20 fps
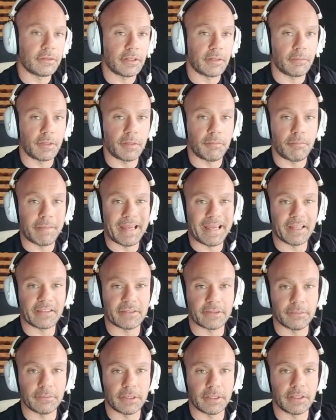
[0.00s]
I'm going to
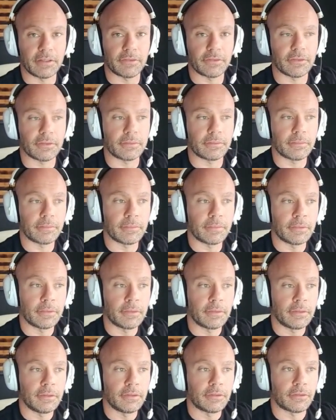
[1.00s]
maximize it.
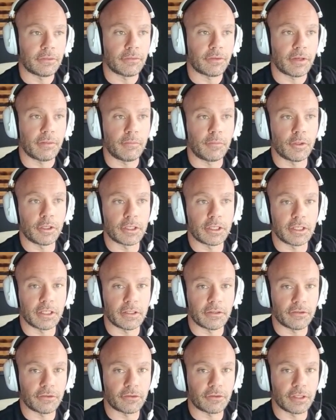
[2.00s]
So if I'm working
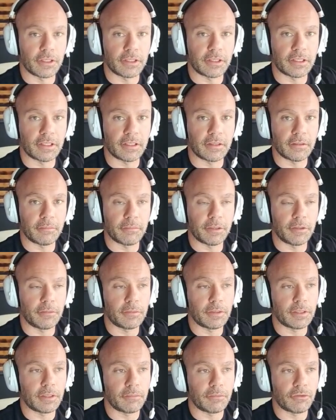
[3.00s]
on strength at that
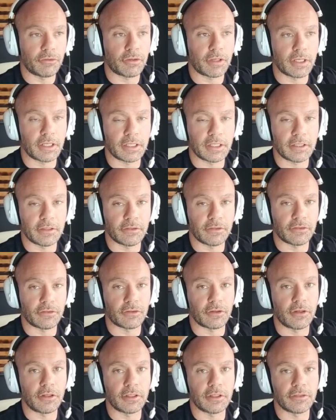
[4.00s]
moment, I'm trying to get the
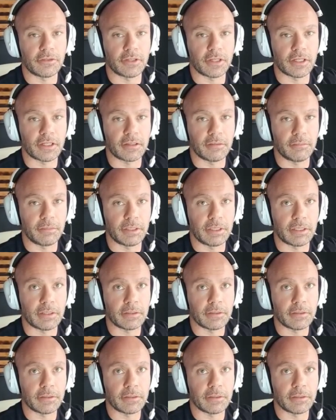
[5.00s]
strongest I can be.